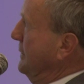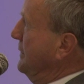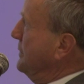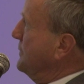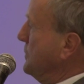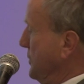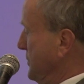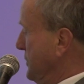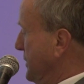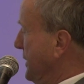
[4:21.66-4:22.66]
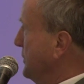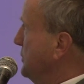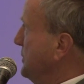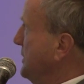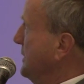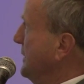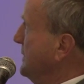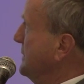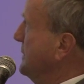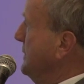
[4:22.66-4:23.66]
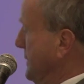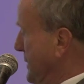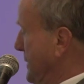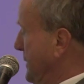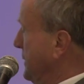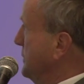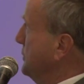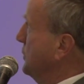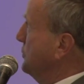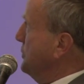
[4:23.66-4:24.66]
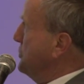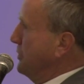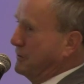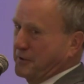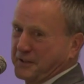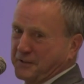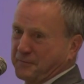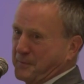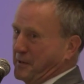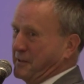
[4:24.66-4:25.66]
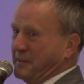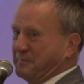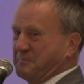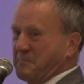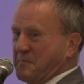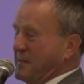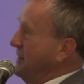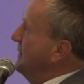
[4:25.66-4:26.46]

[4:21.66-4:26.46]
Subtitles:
And of course, you can utilize your regenerative braking